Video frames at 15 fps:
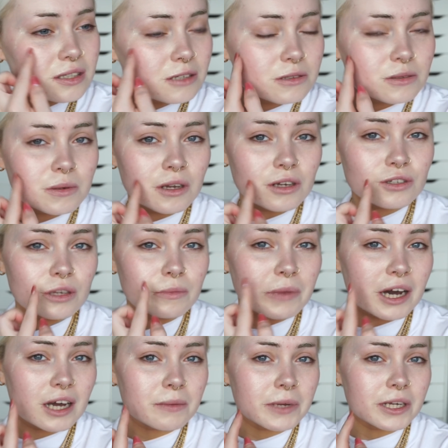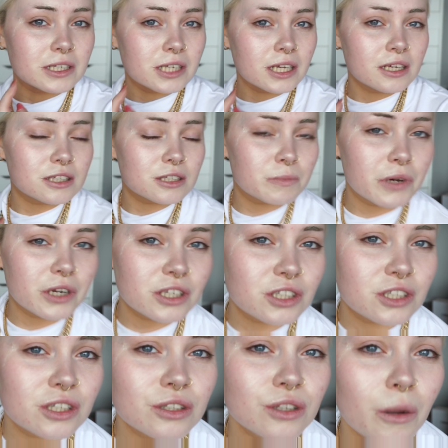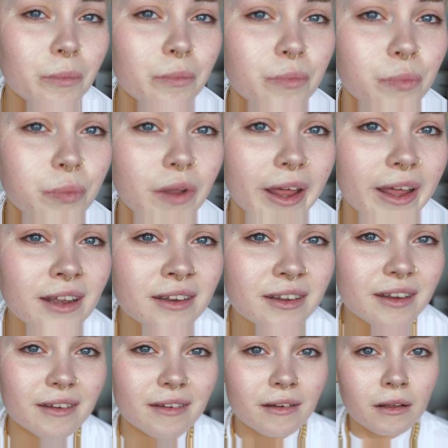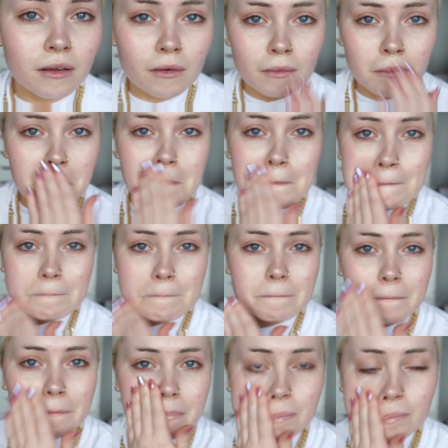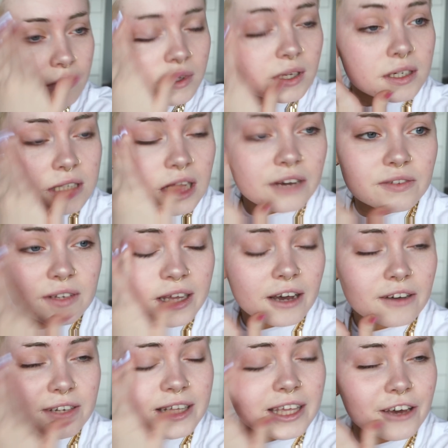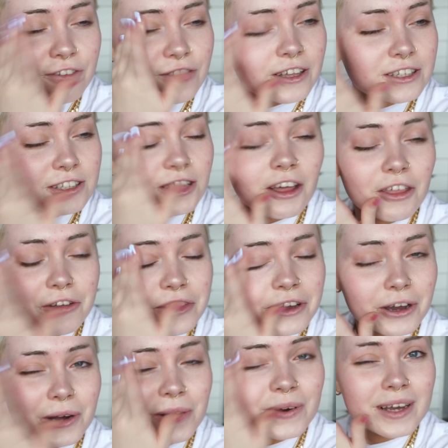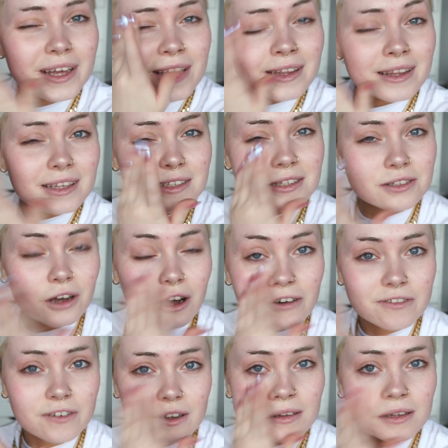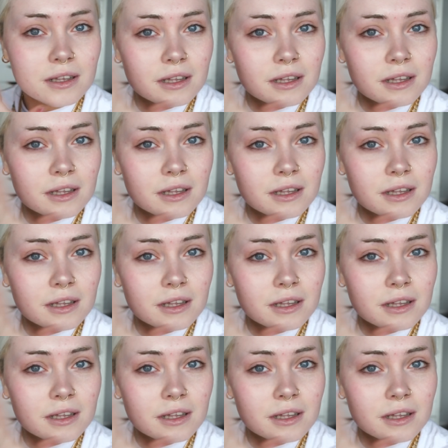seem to look too bad on my cheeks, but it's just not blending. I definitely have to give this another go. This is awful.